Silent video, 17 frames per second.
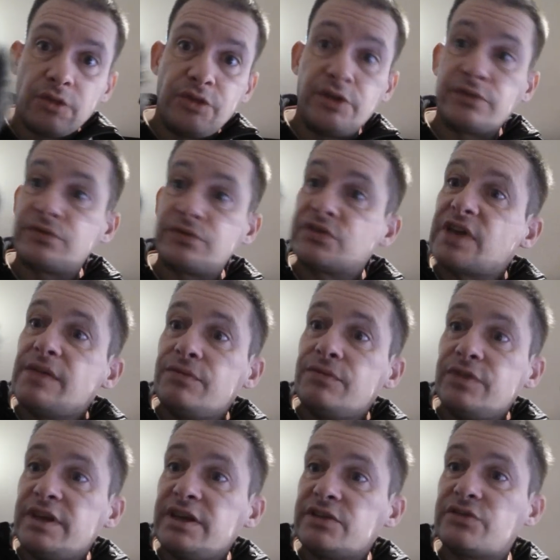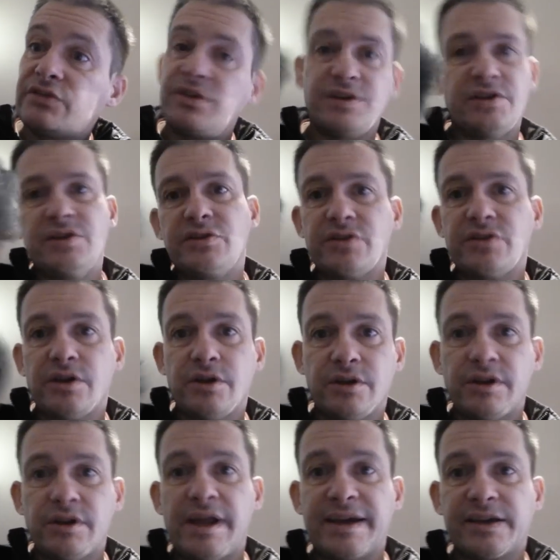they've sent this. This is
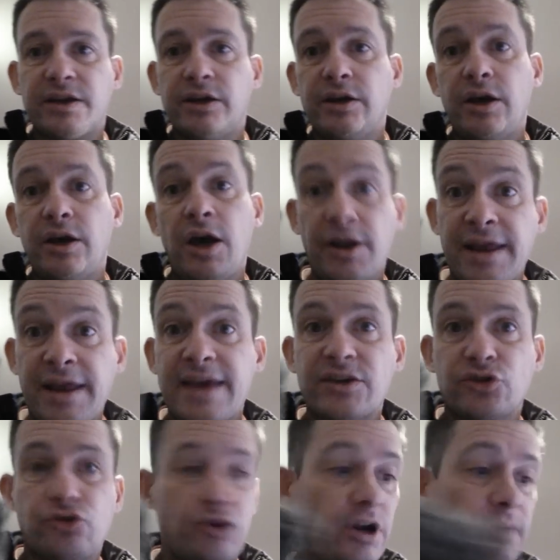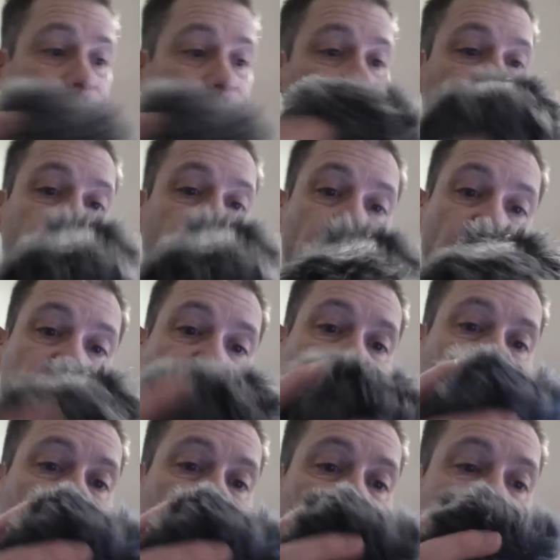an extra.
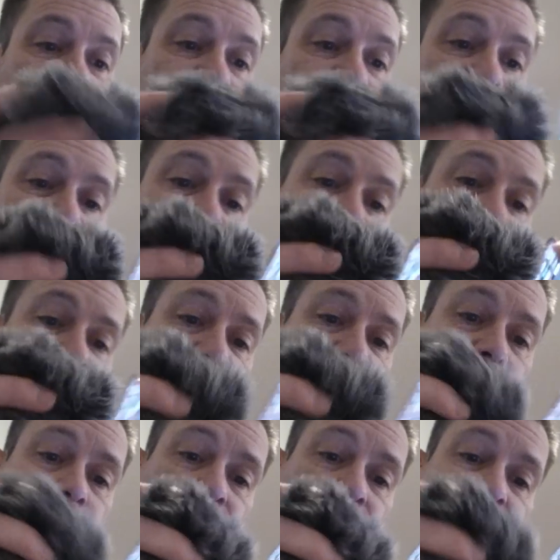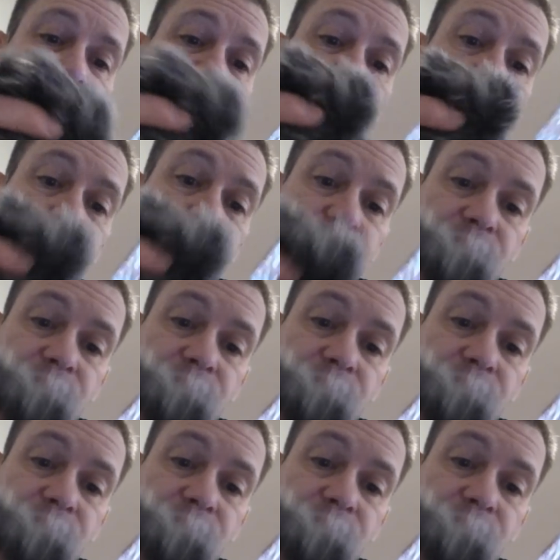You stick that on there.